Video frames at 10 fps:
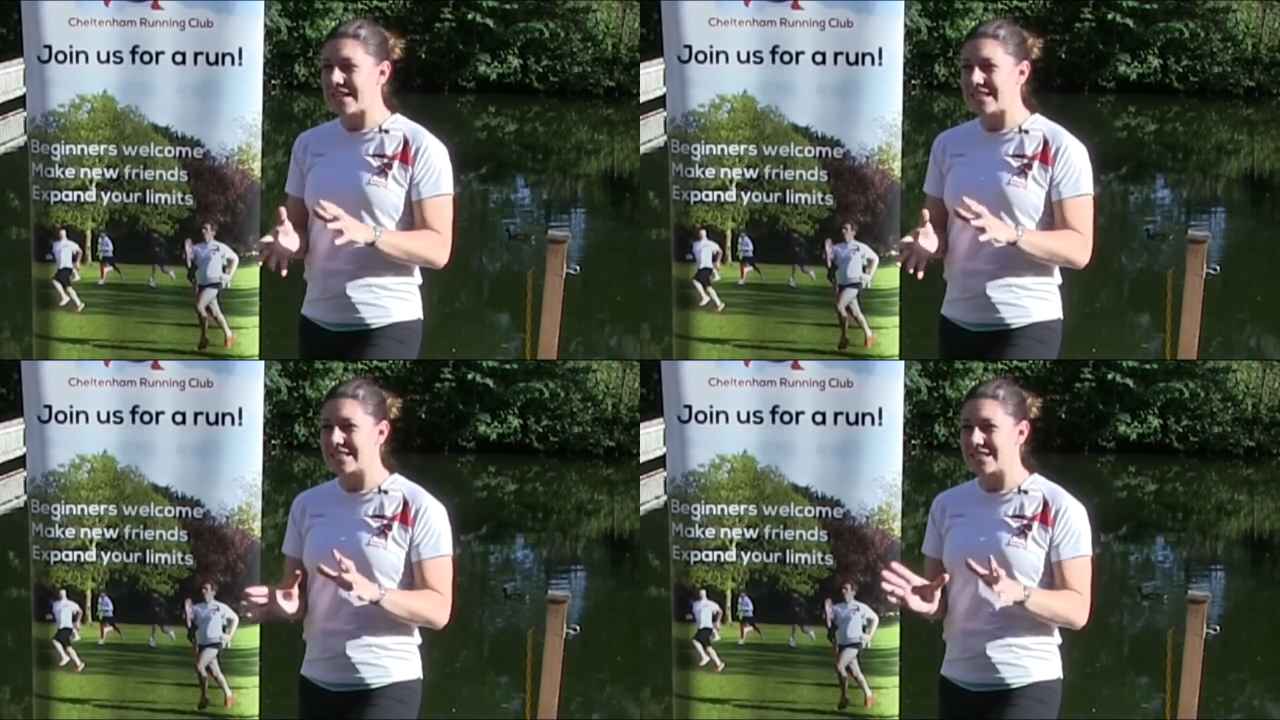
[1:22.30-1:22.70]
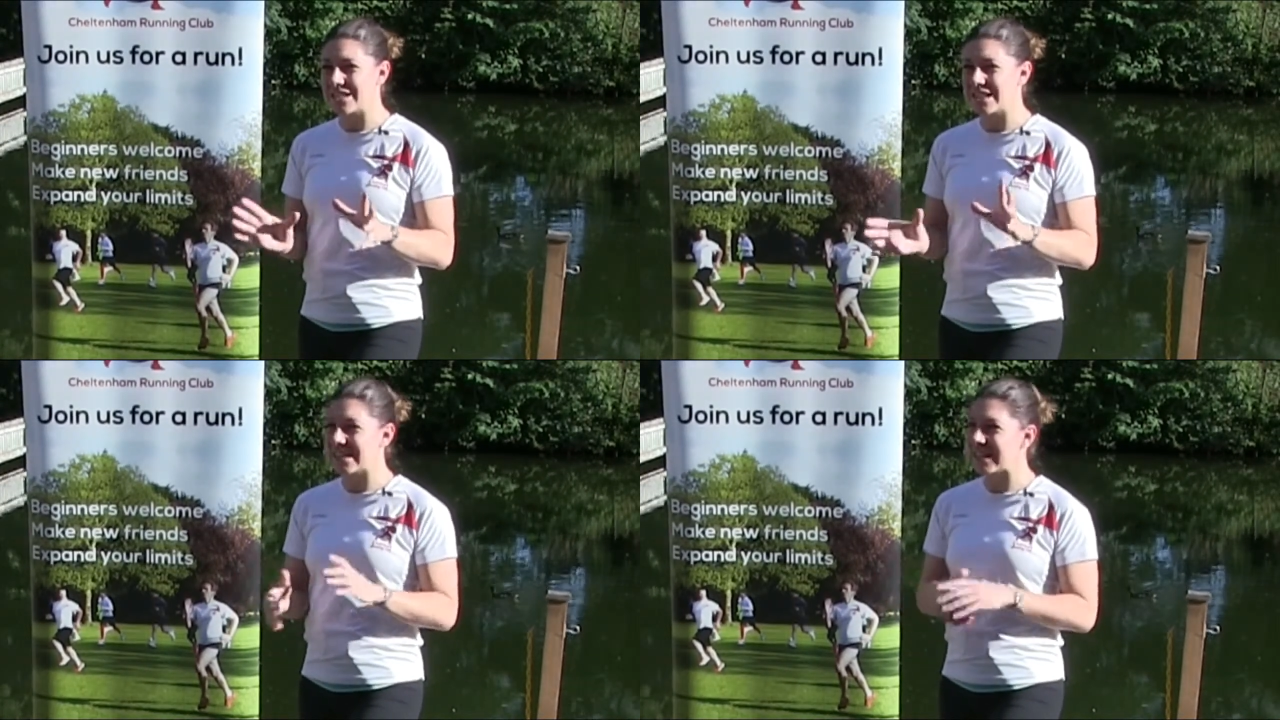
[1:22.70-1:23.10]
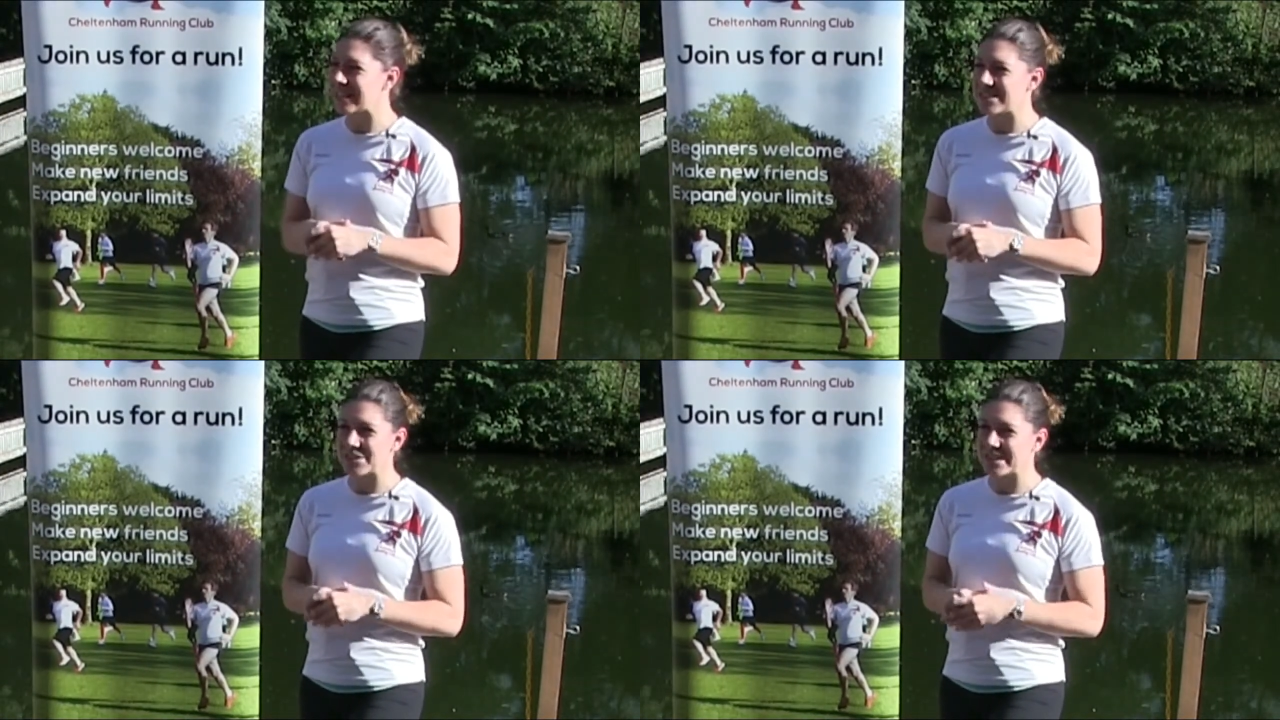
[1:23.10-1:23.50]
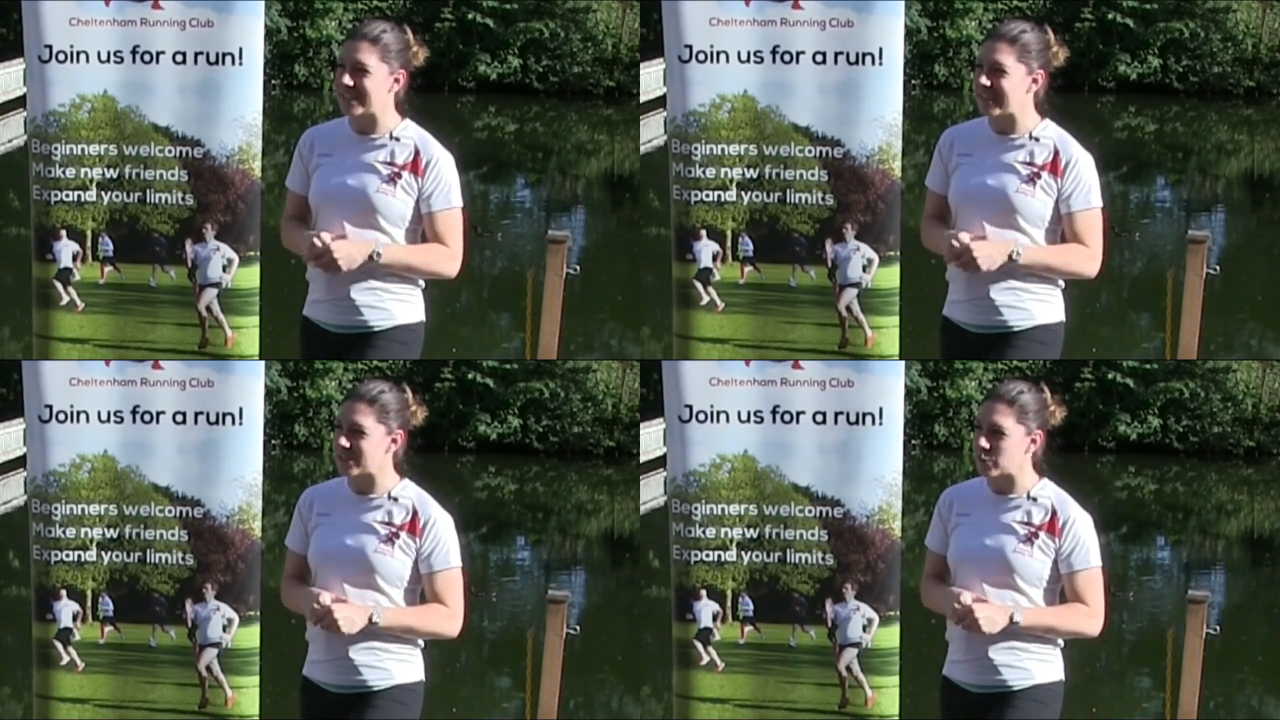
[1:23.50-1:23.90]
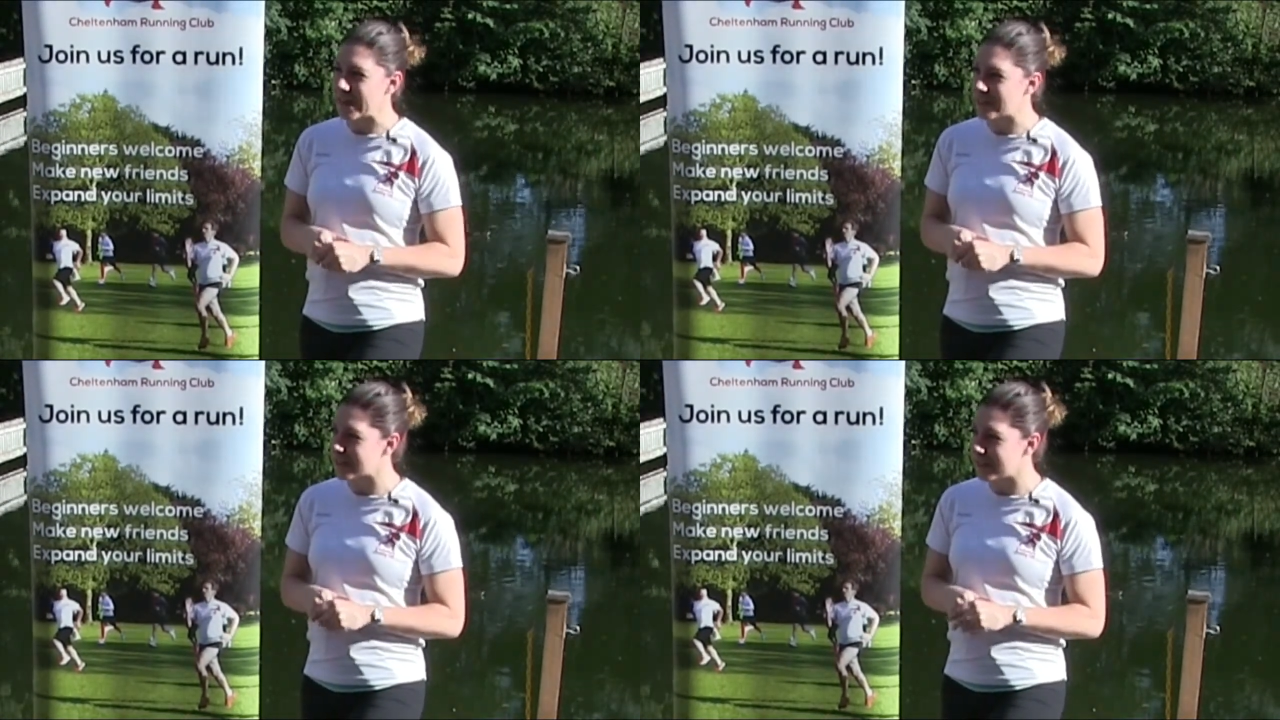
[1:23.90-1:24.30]
face because you think that's not good, that's
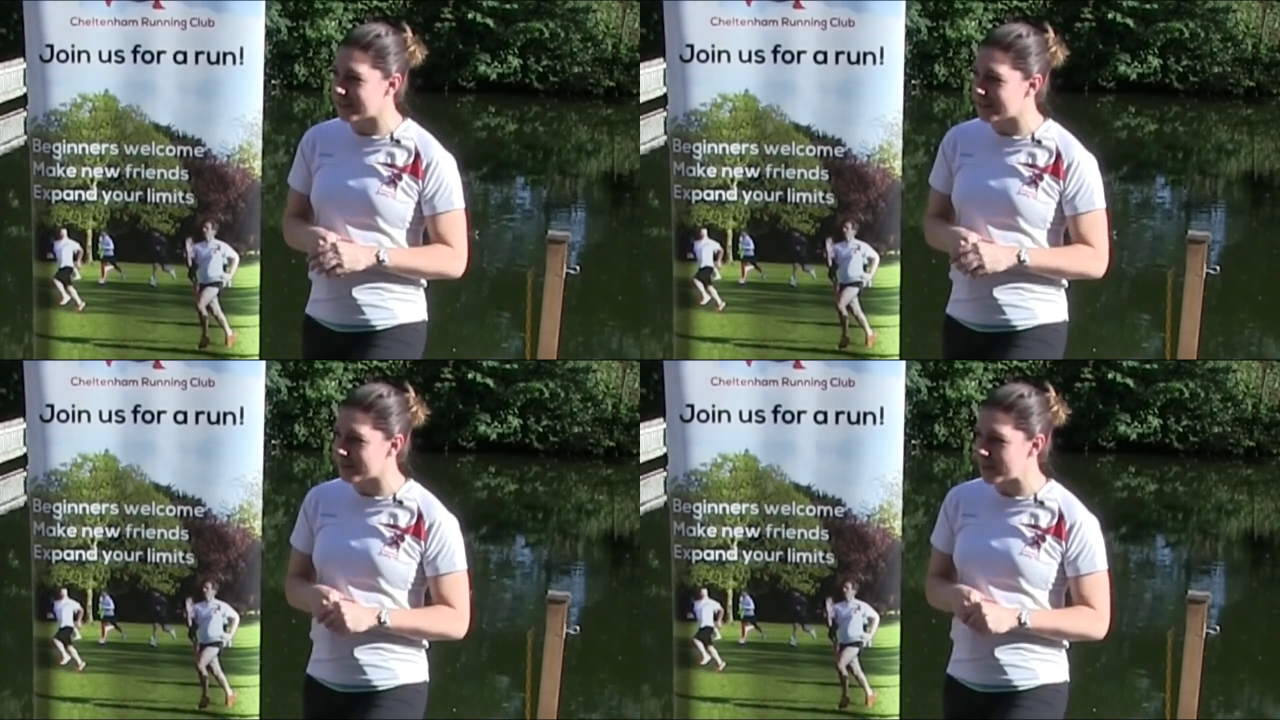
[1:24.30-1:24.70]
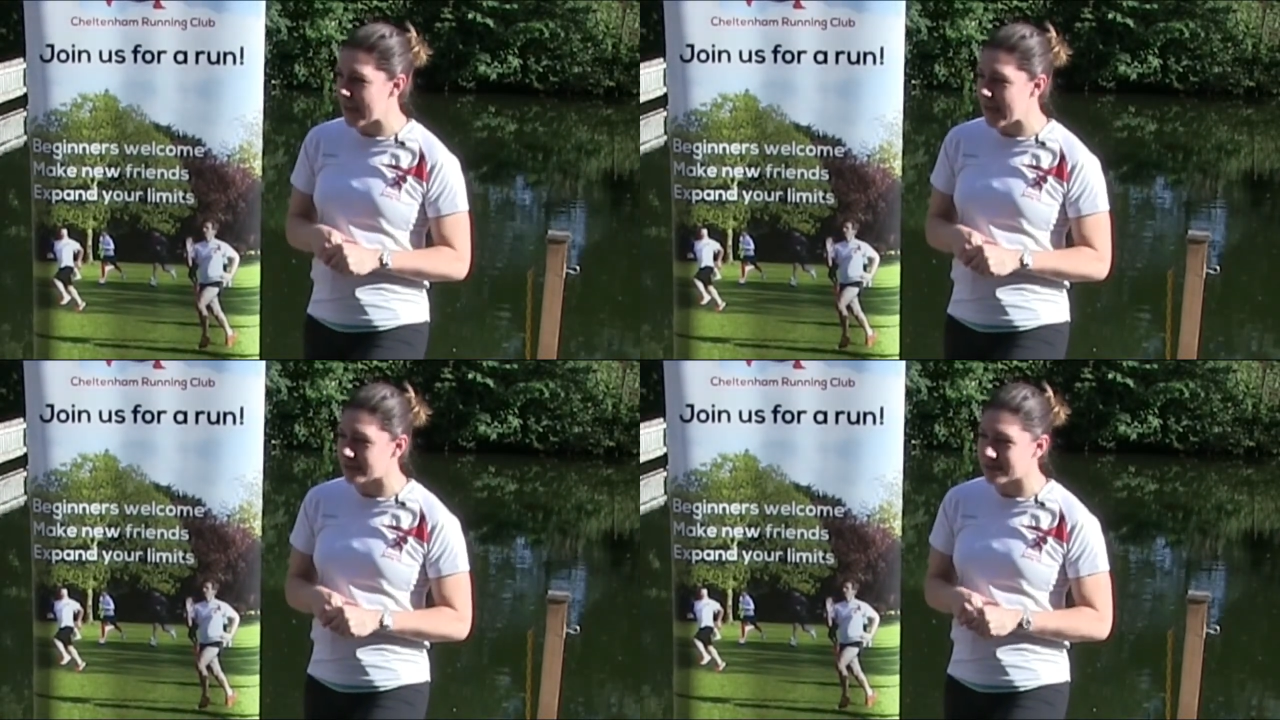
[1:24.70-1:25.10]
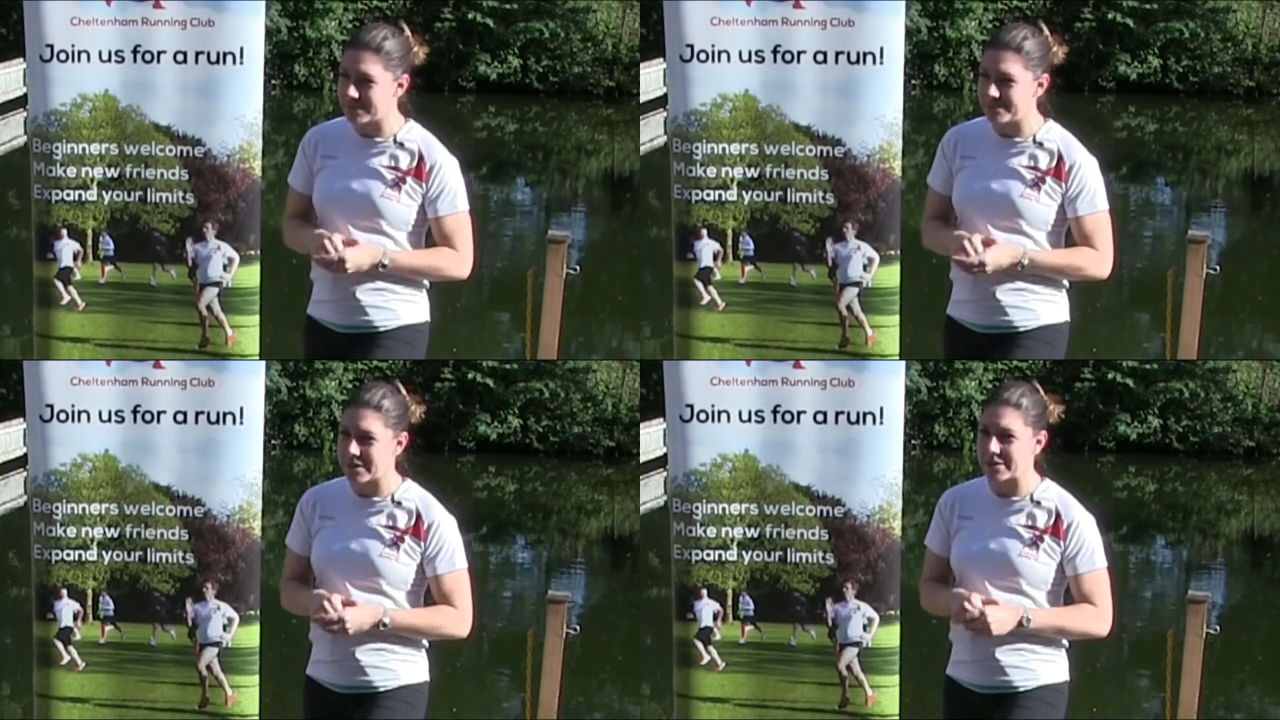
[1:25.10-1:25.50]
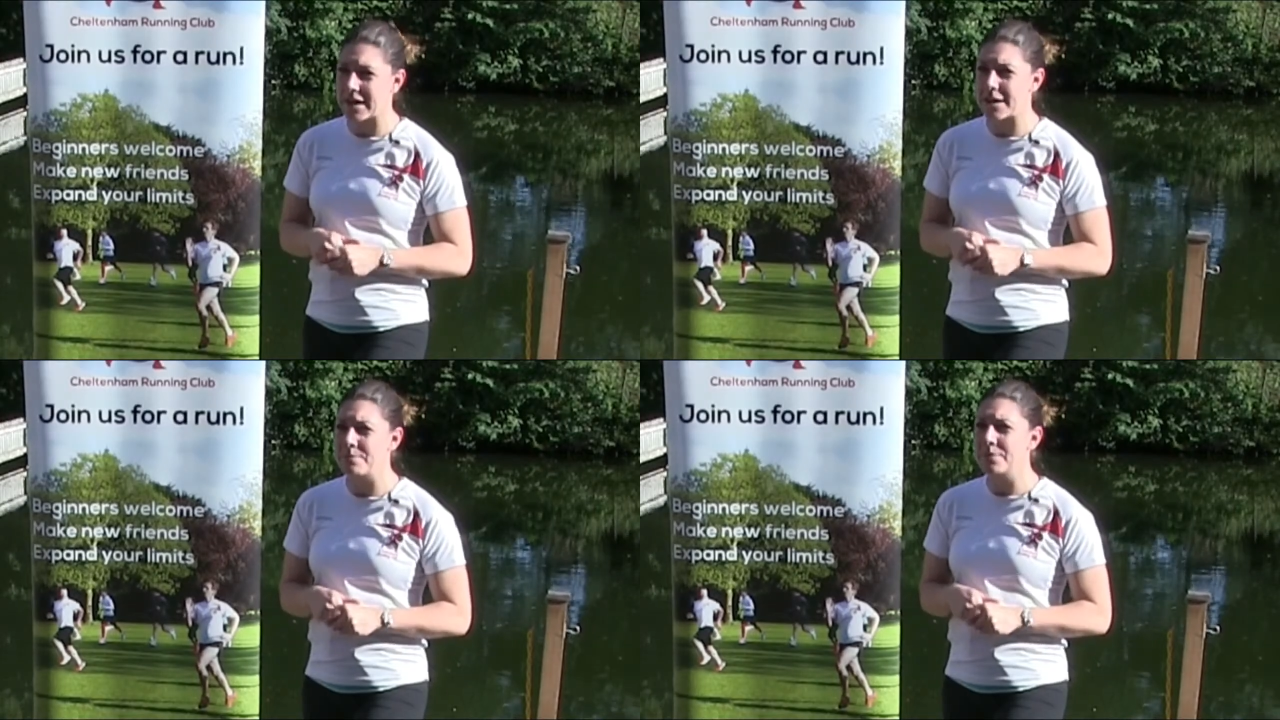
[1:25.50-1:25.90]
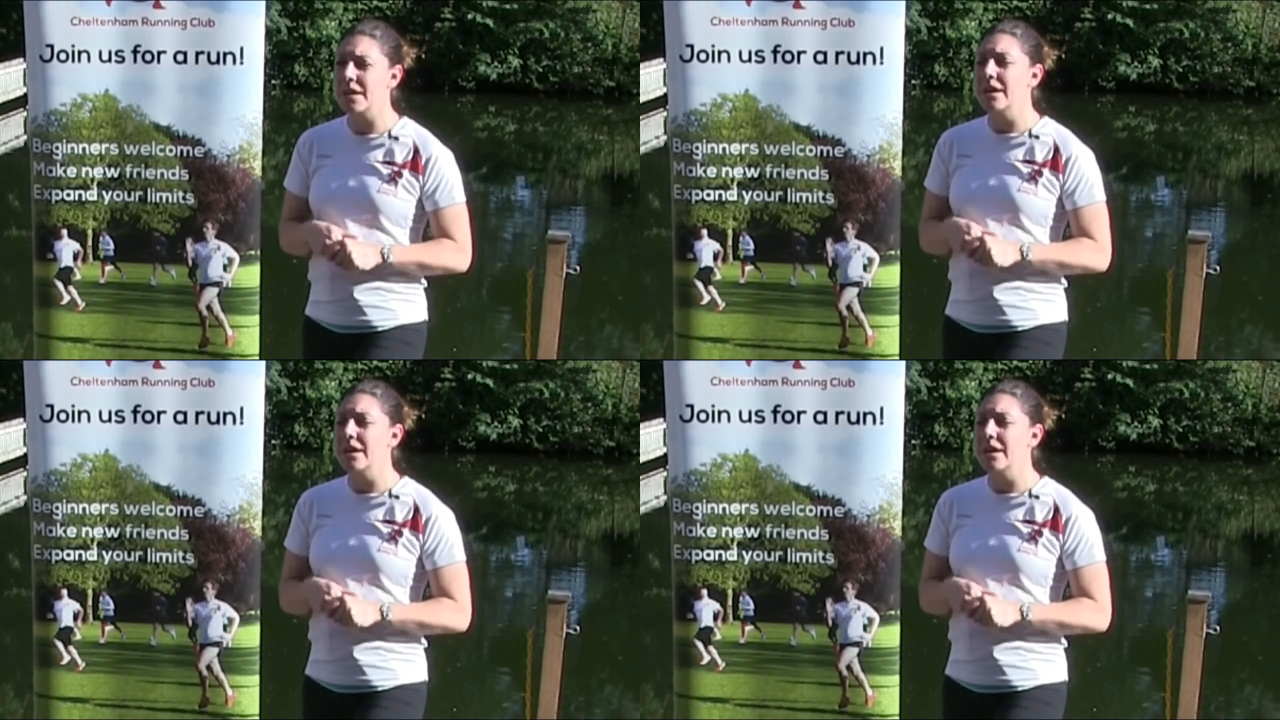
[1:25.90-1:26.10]
weeks that you're going to be out. Okay.